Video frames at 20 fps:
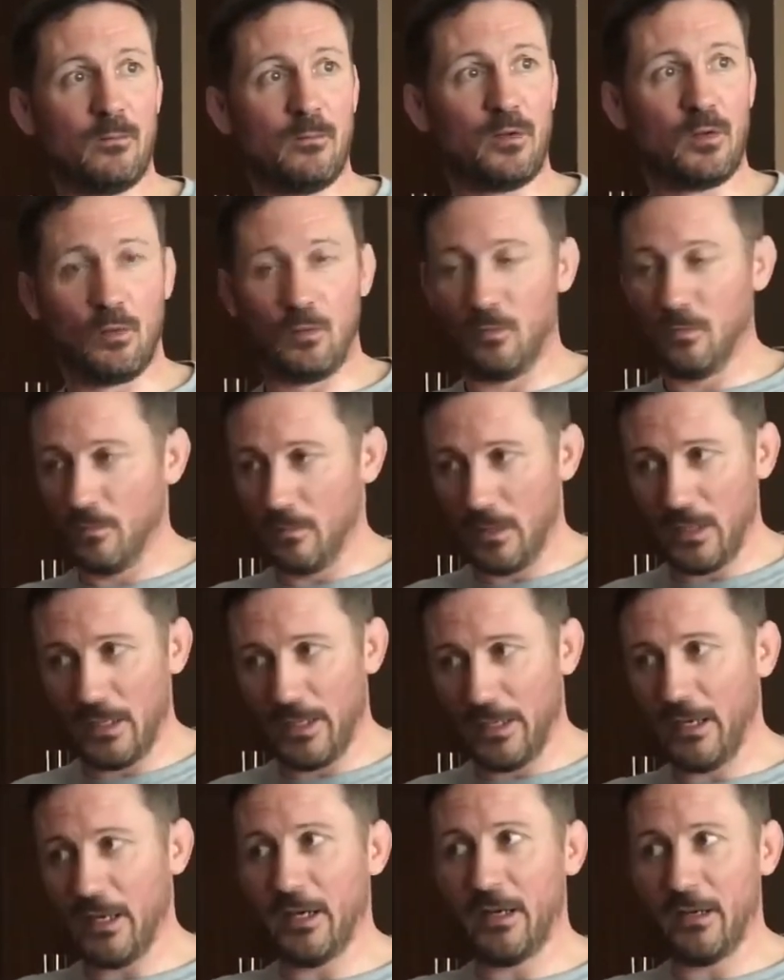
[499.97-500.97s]
So
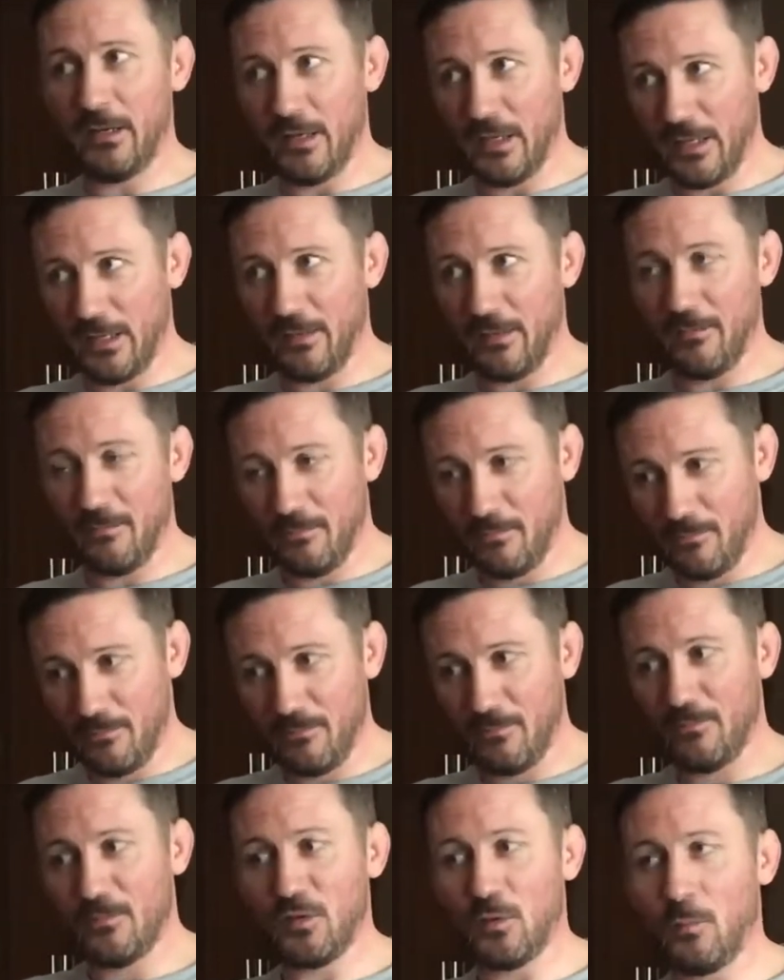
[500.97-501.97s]
I
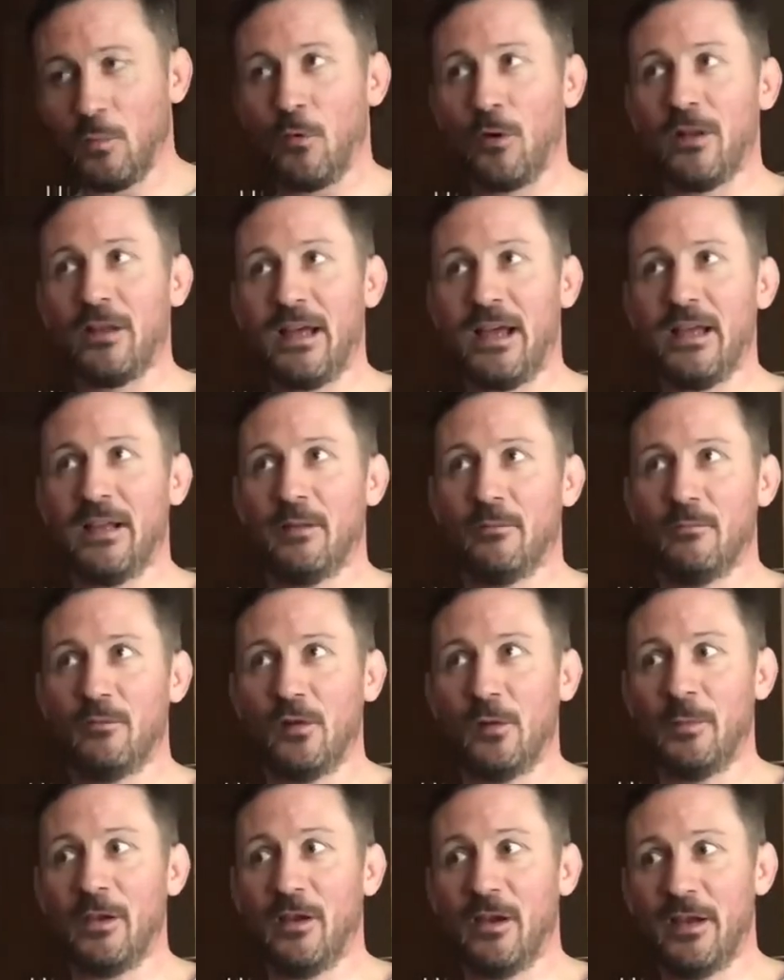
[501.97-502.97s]
supported that, and I'm
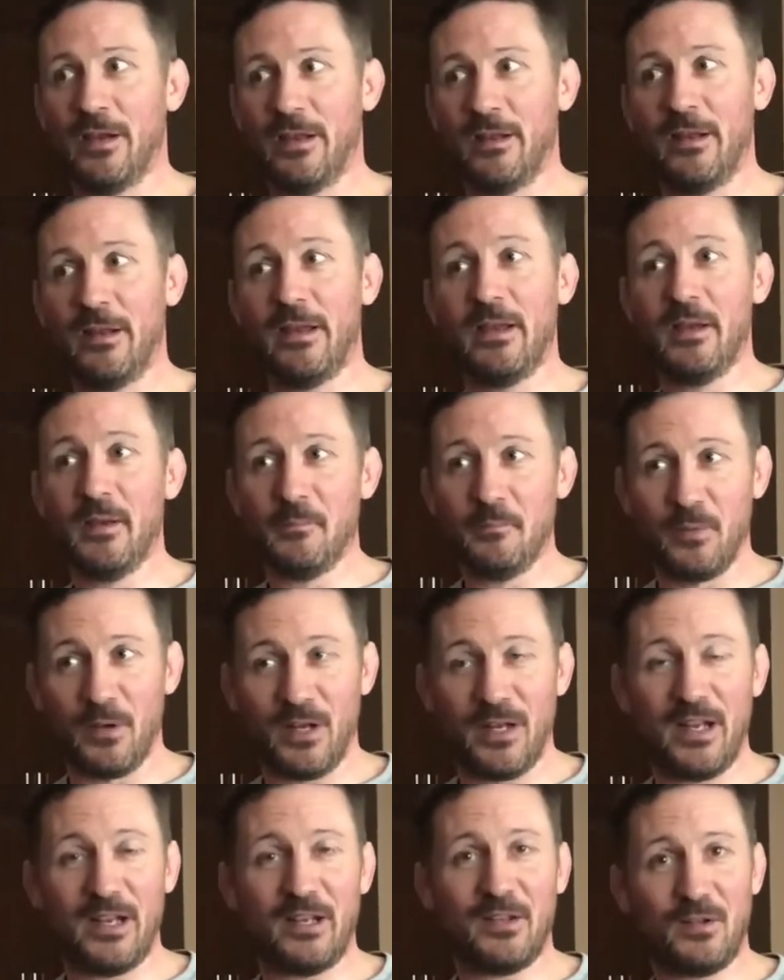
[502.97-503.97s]
fully behind it,
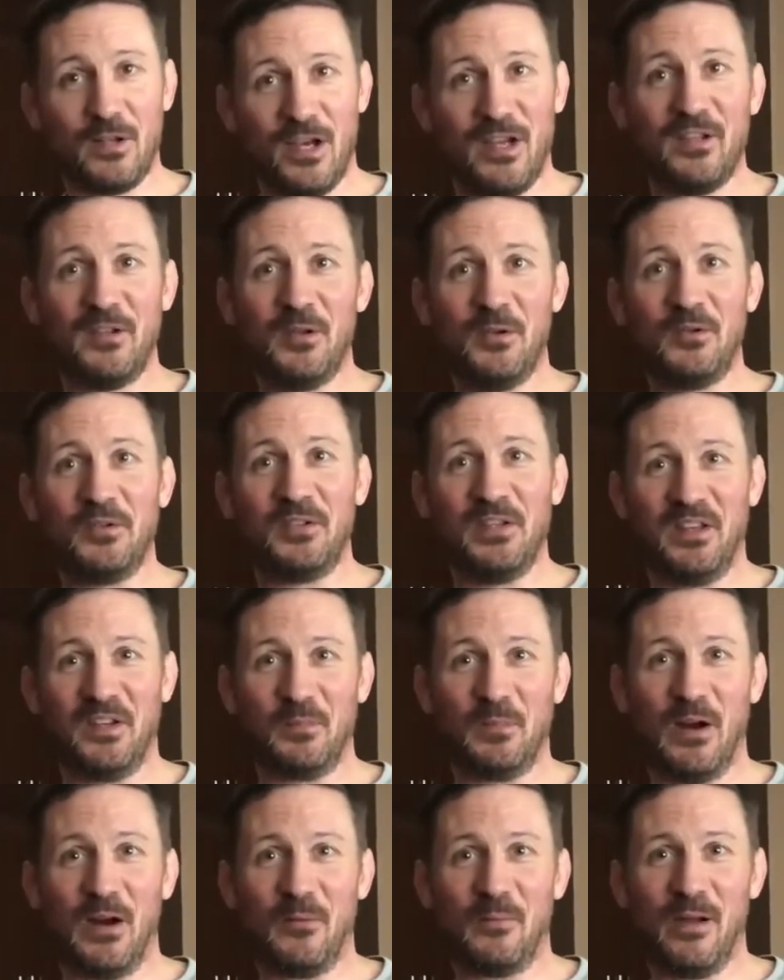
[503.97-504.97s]
but I do see the
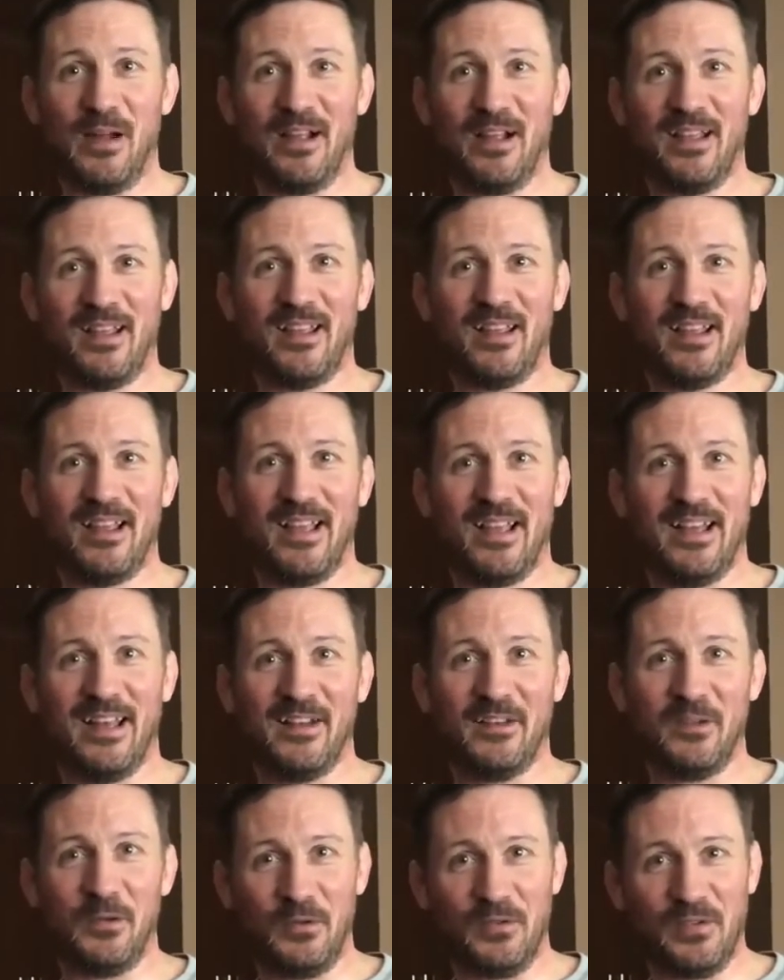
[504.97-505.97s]
spark back, and
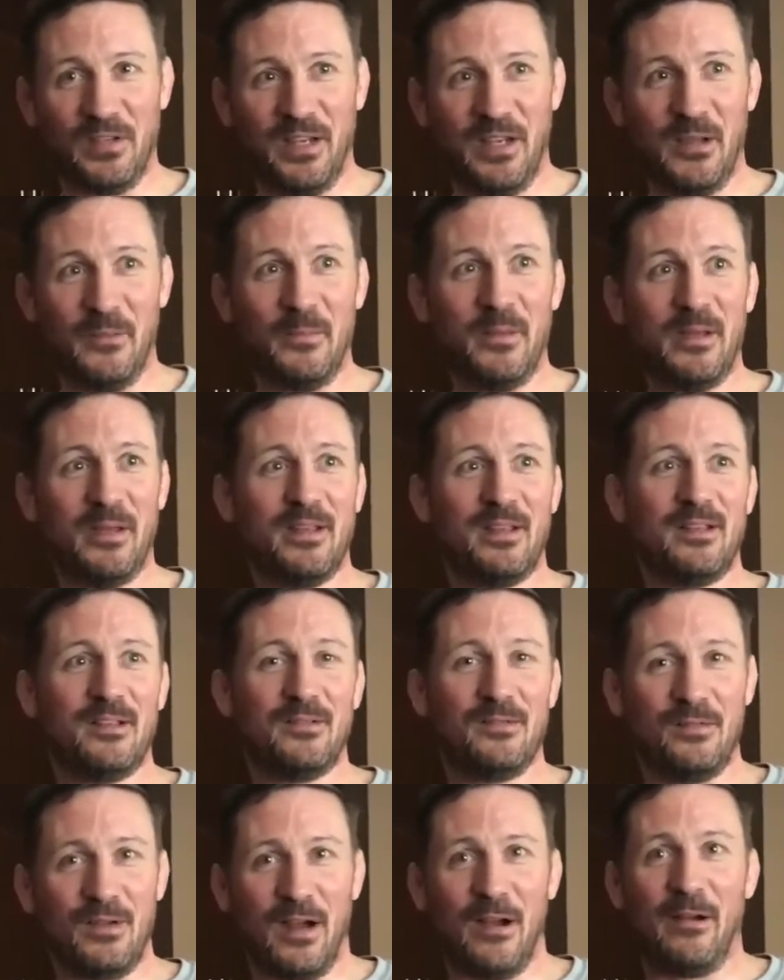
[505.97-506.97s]
I do see him
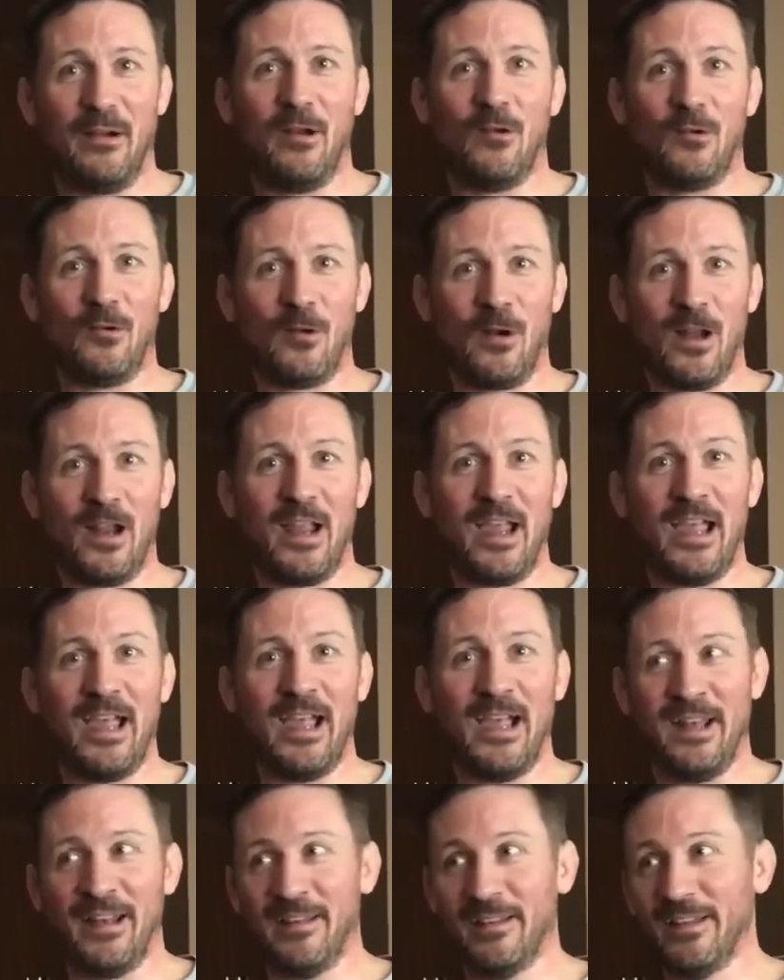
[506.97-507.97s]
very hungry
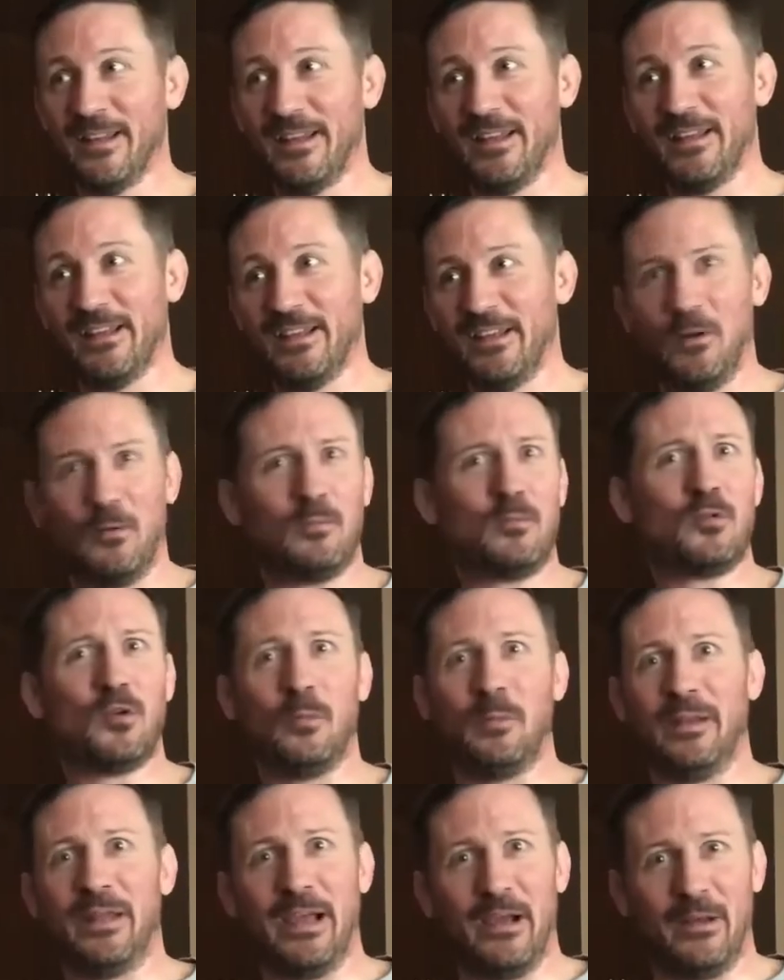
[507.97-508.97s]
again, and you know,
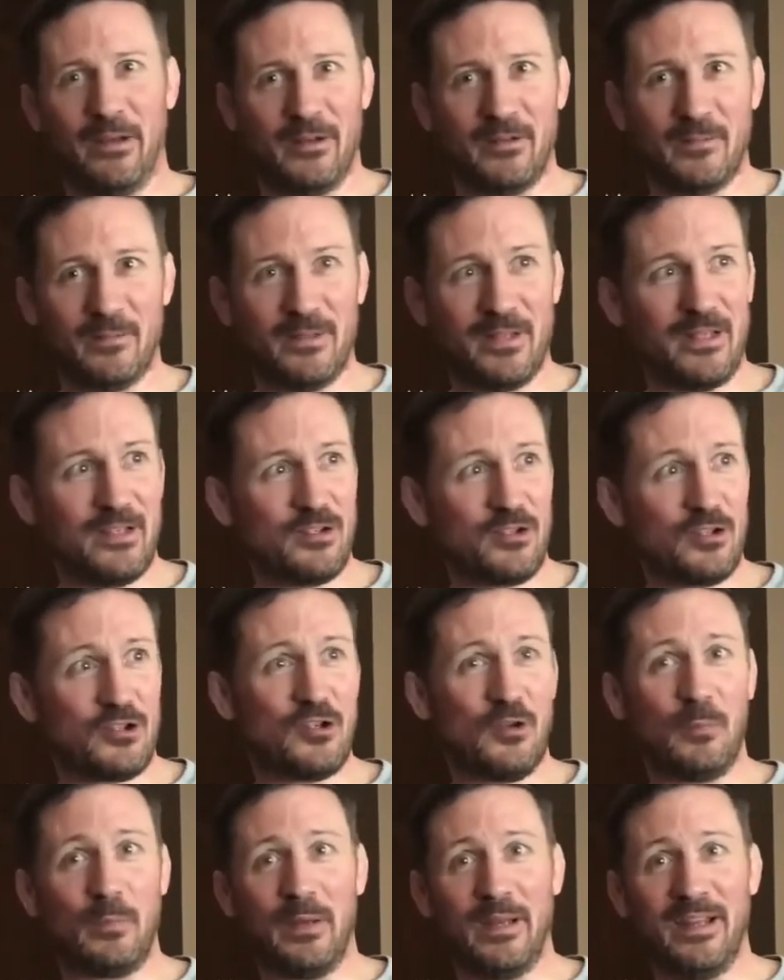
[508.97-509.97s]
coming down and just
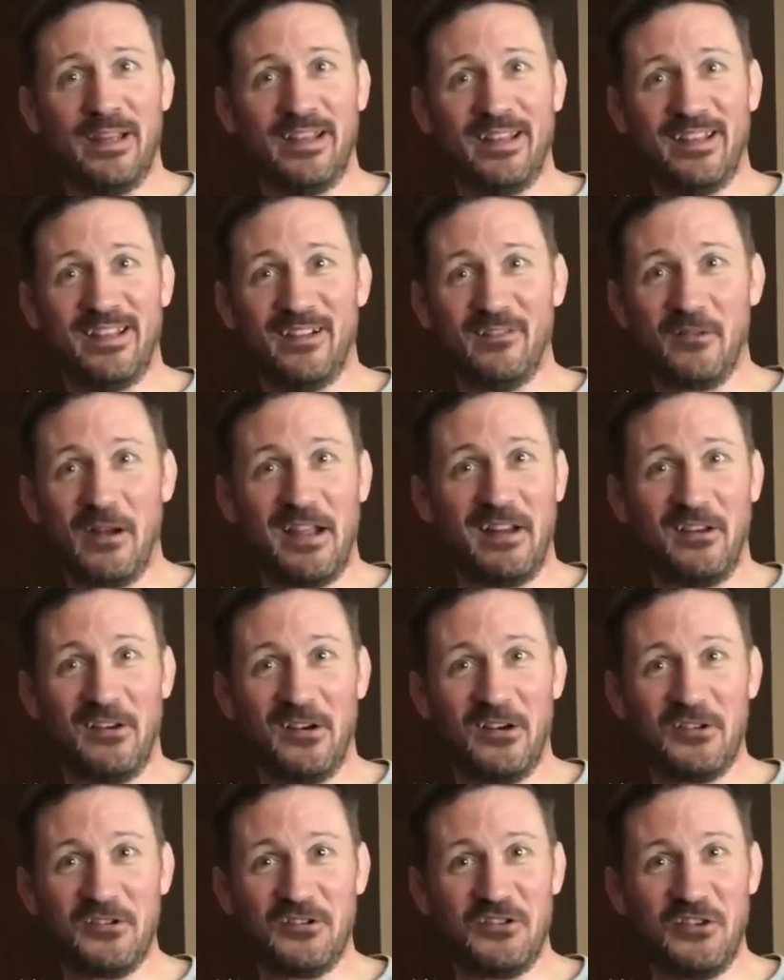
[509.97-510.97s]
jumping in a
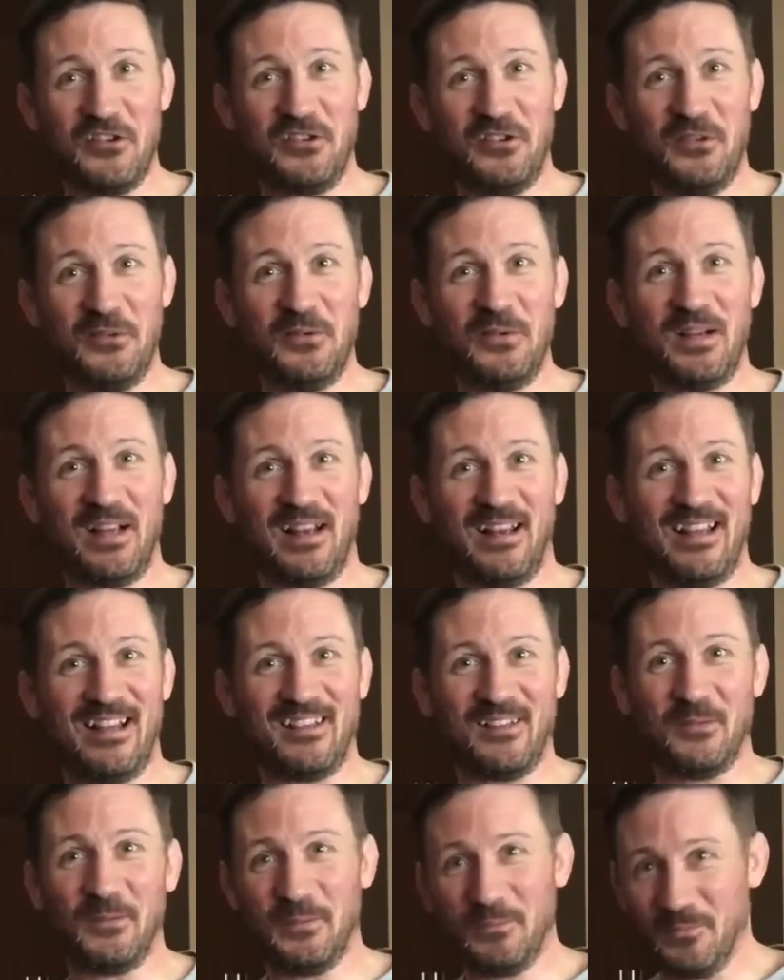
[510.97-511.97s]
regular jiu-jitsu
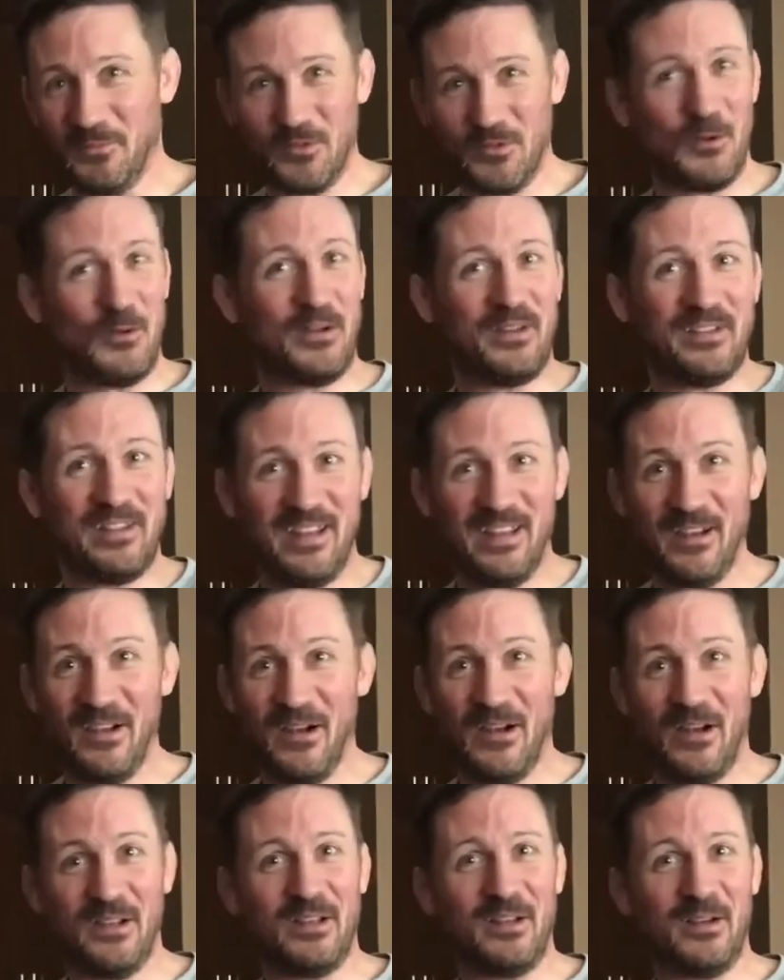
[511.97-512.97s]
class with throwing his gi
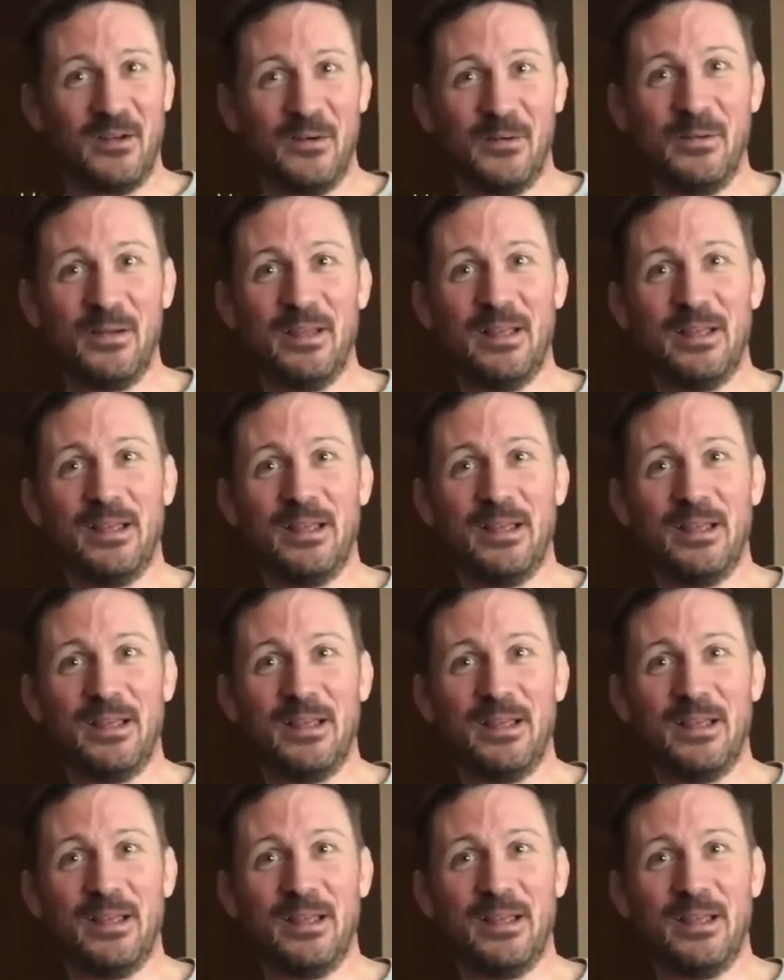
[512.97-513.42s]
on, you know,